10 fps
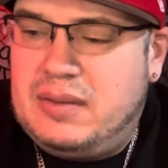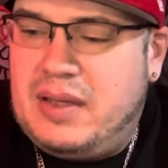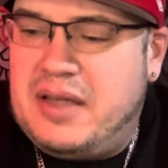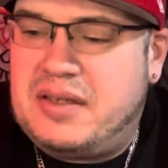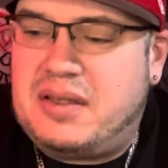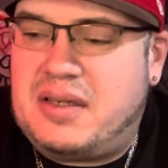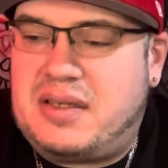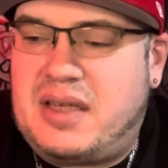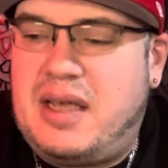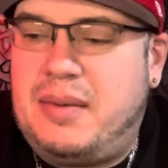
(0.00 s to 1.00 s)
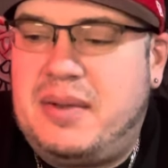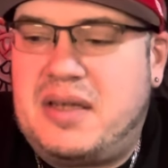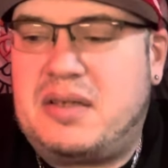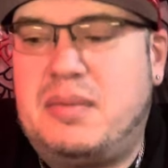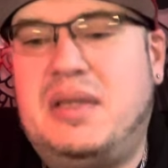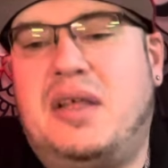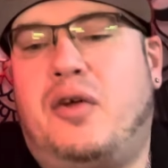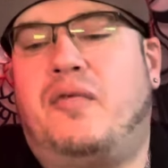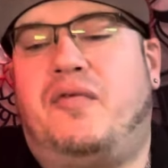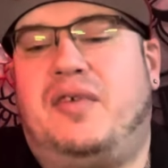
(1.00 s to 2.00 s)
isn't the same, it doesn't mean they
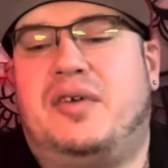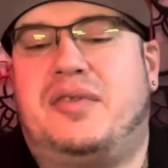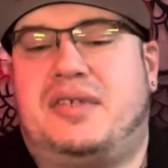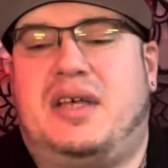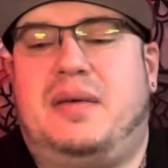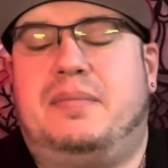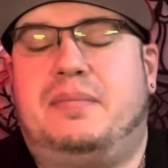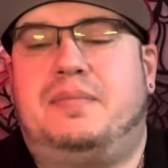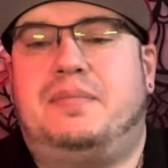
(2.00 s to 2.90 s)
don't feel the same.